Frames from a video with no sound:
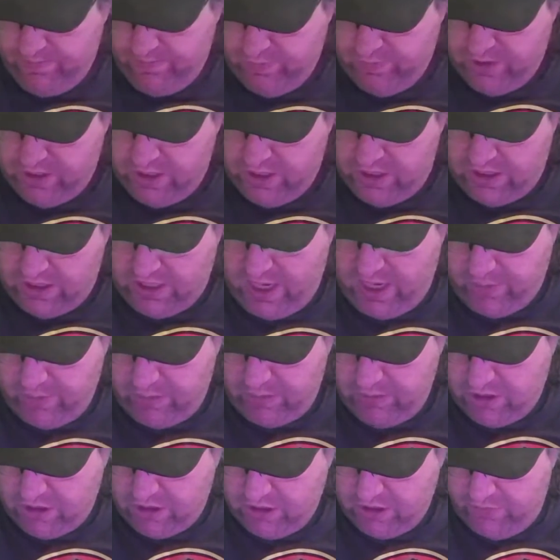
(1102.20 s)
and a
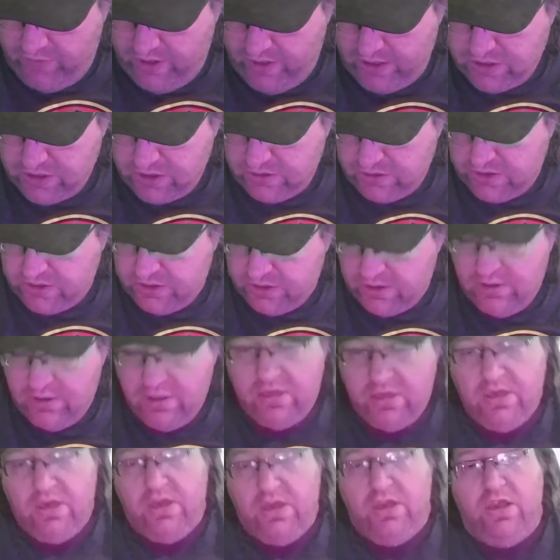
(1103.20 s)
Captain America Avengers,
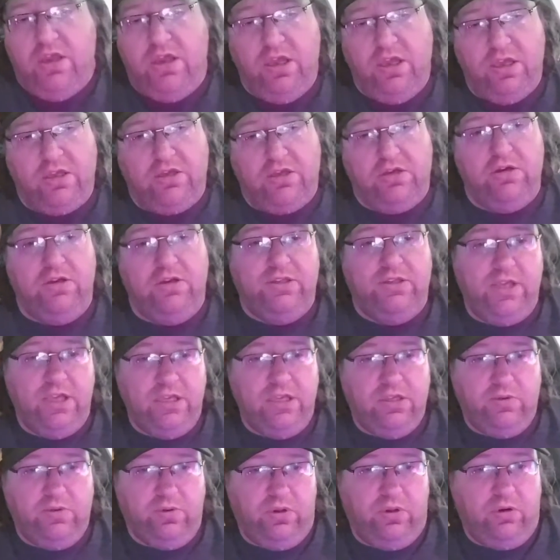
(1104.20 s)
it could
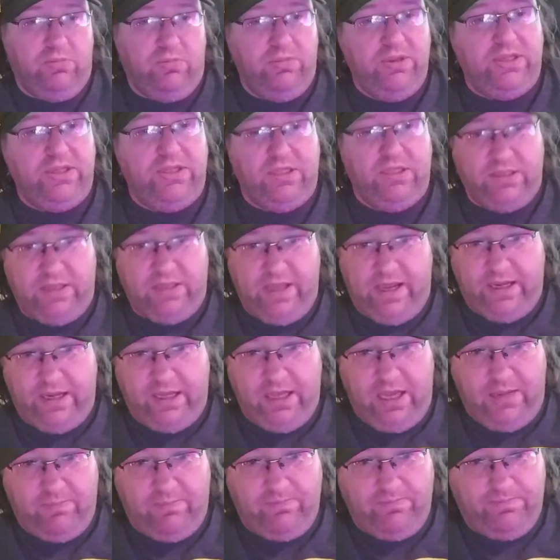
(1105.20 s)
take you a little bit to get that
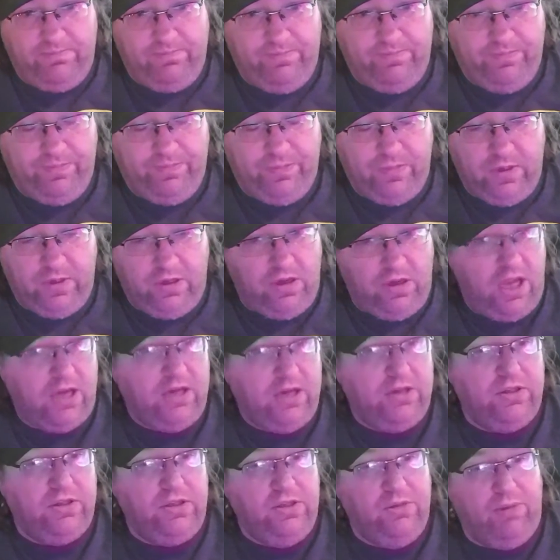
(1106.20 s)
game.
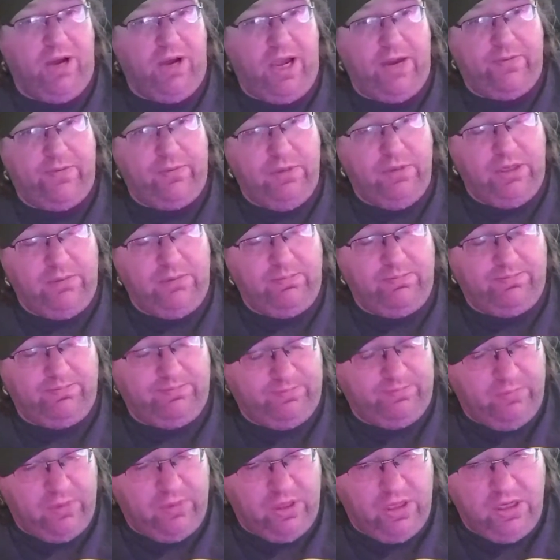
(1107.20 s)
Anything you buy from him.
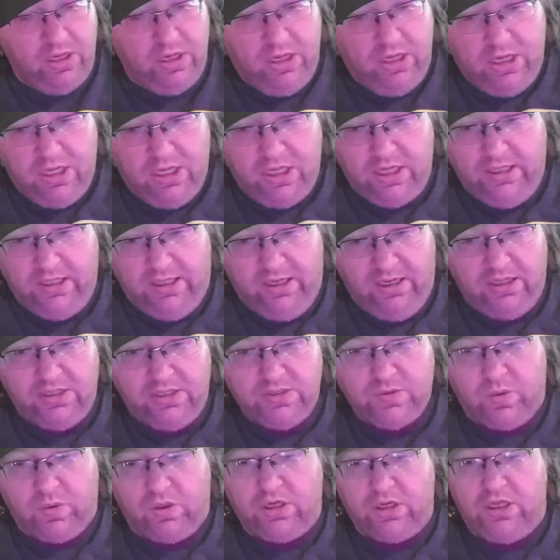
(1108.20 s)
He
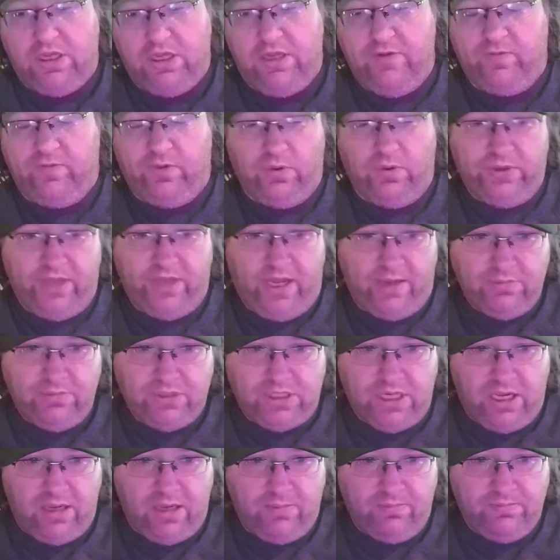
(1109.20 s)
does work a full-time
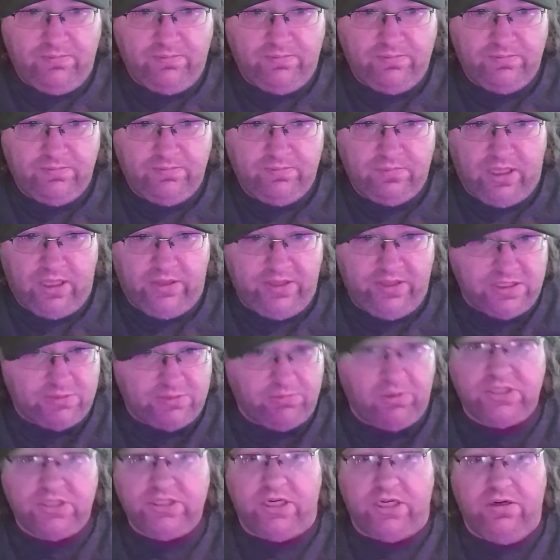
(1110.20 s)
job. This
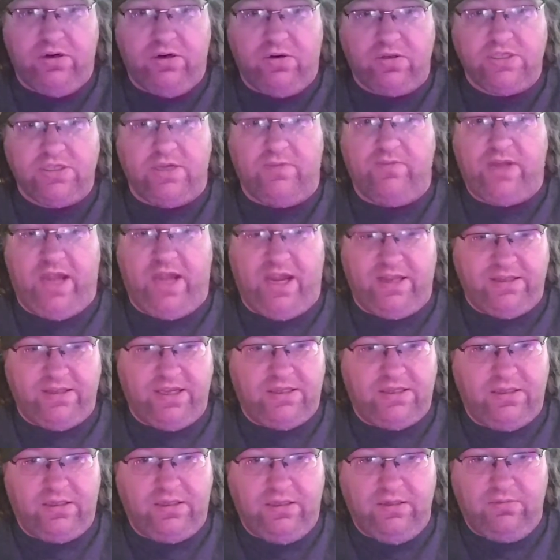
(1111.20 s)
much I know because I've
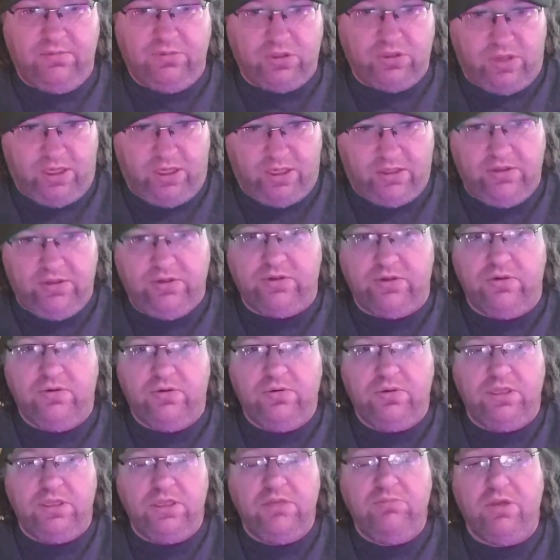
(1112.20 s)
contacted him directly
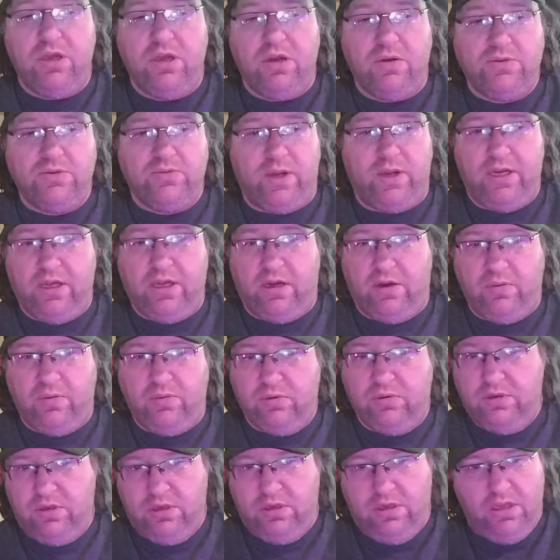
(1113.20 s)
through emails, finding
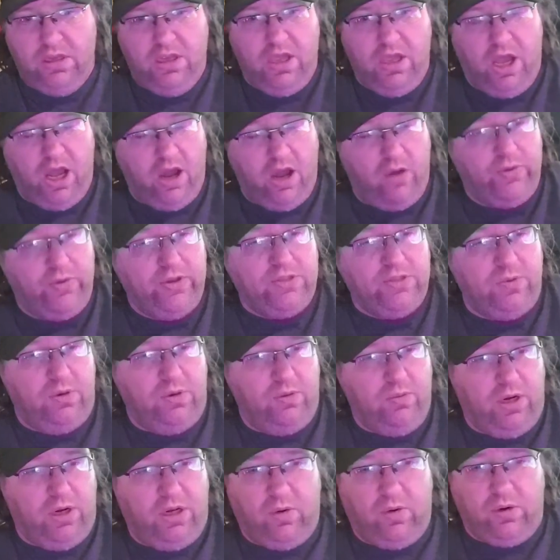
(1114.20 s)
out how things
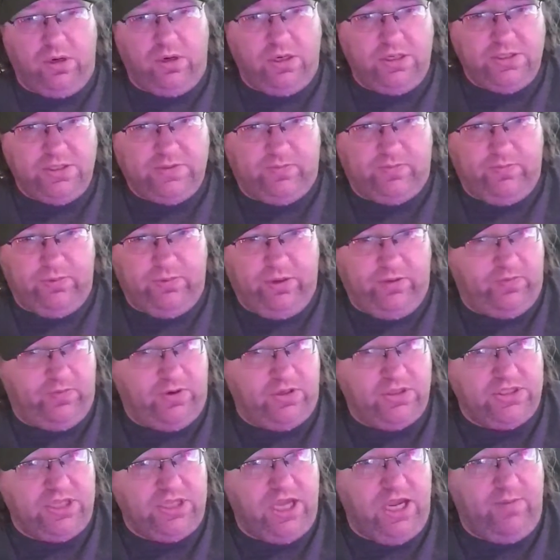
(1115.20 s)
went when I ordered the
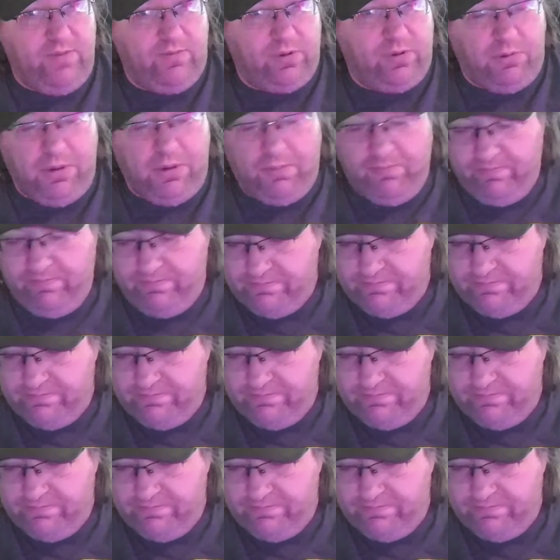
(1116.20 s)
first game from him.